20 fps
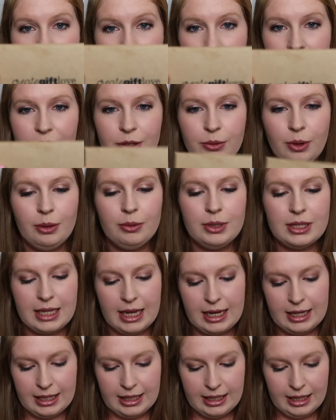I knew I was
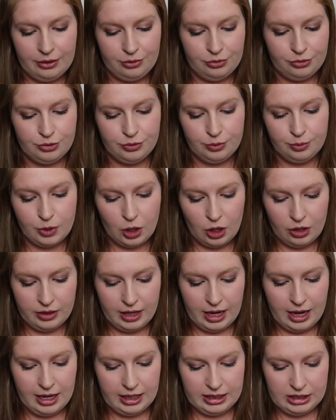getting a gift from
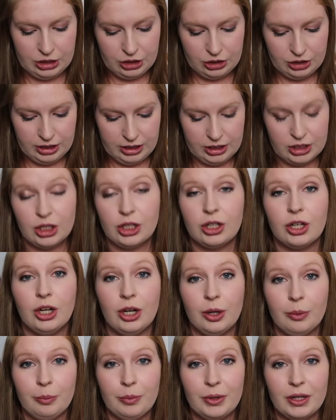
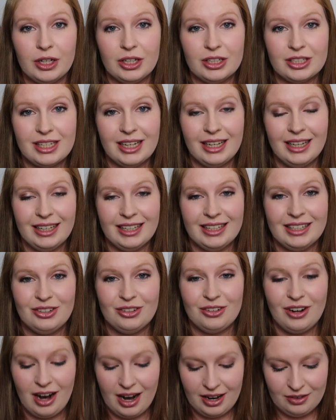notonthehighstreet.com because it
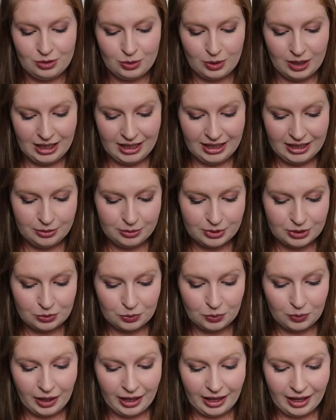arrived while he was
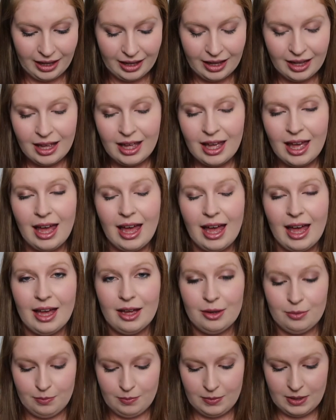away,
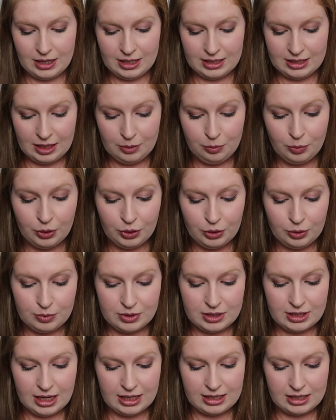and I put it
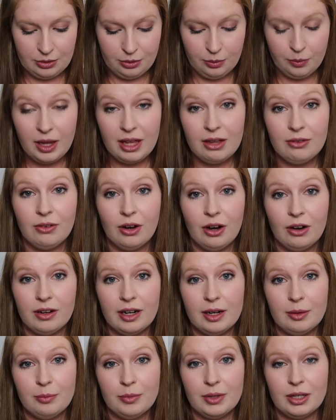upstairs out the way for
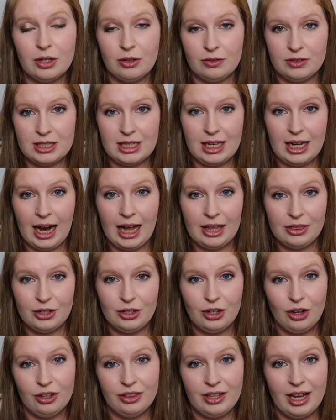him, and obviously it had the
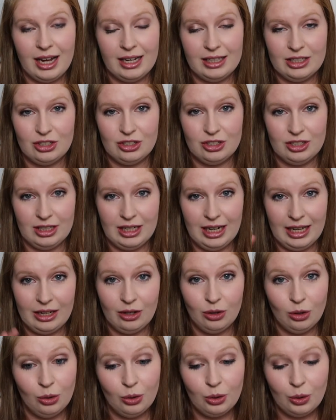Not on the High Street like
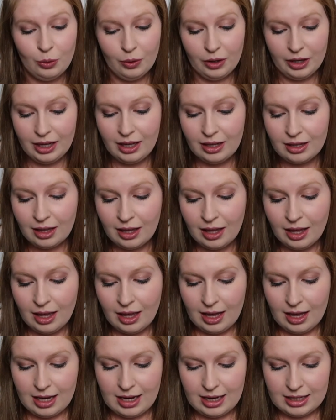logo on it,
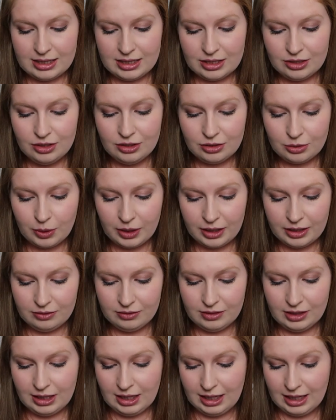and I didn't quite
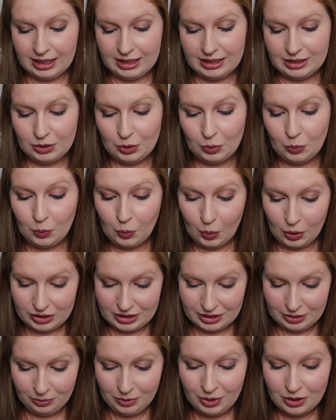realise
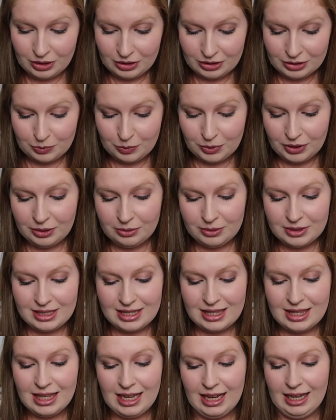what it was, but it was
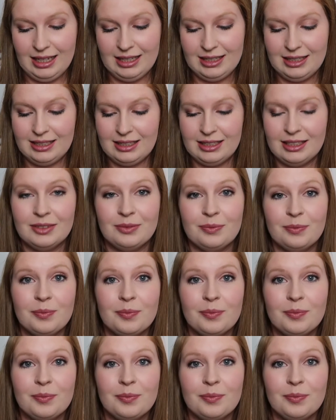this.